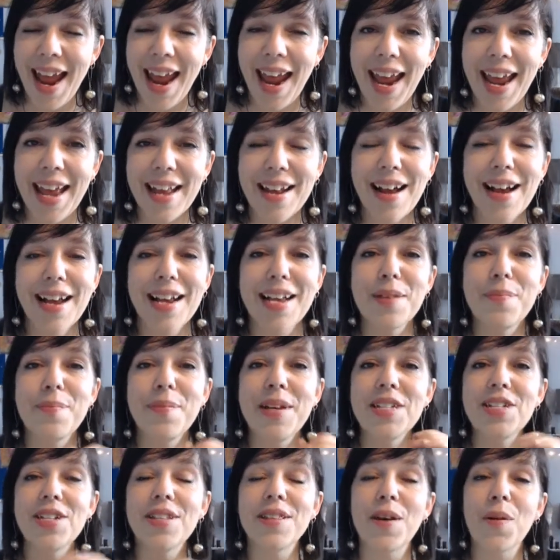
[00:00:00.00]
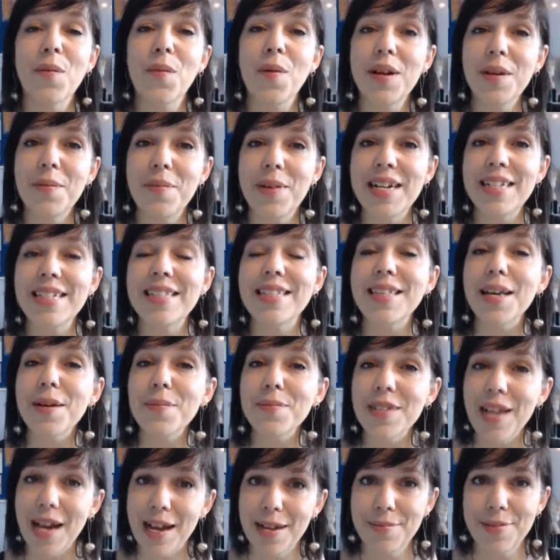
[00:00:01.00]
And I had mentioned that one of mine
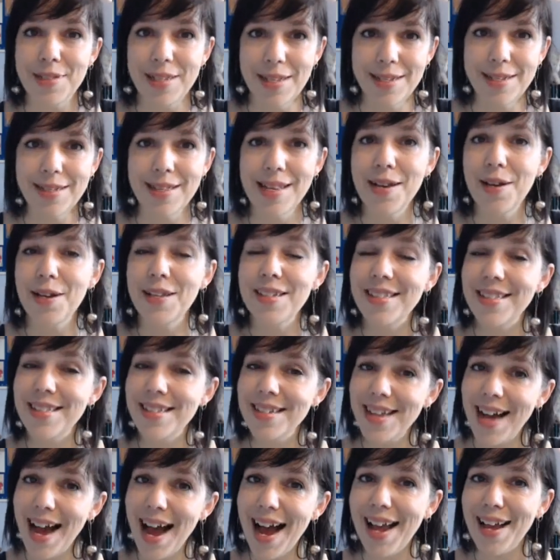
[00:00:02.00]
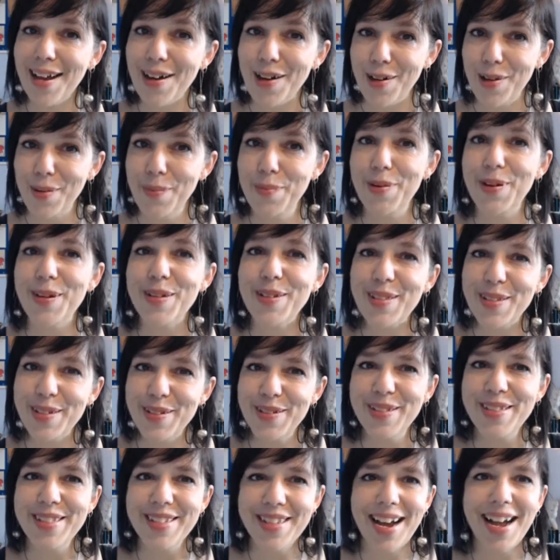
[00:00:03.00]
sometimes is style,
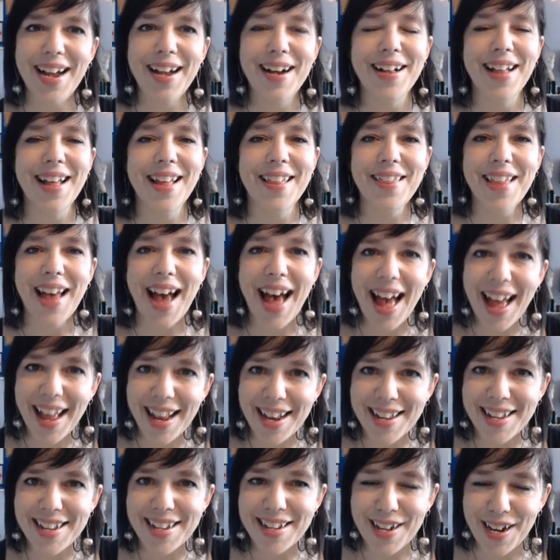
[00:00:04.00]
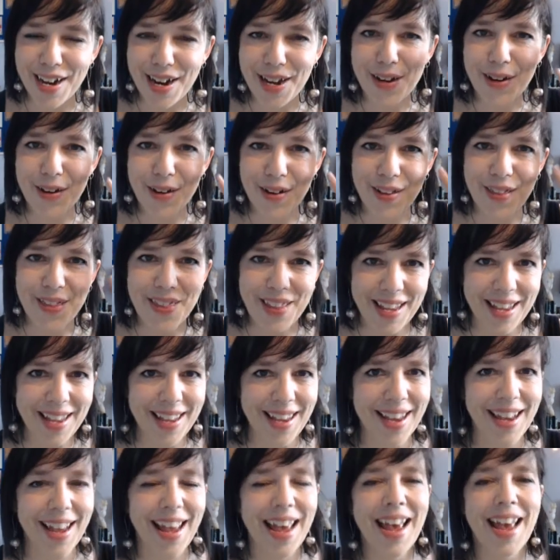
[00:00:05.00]
personal style. And that got her
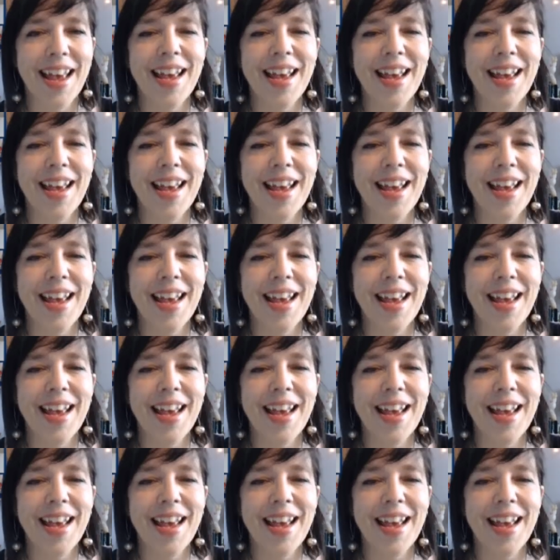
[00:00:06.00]
thinking.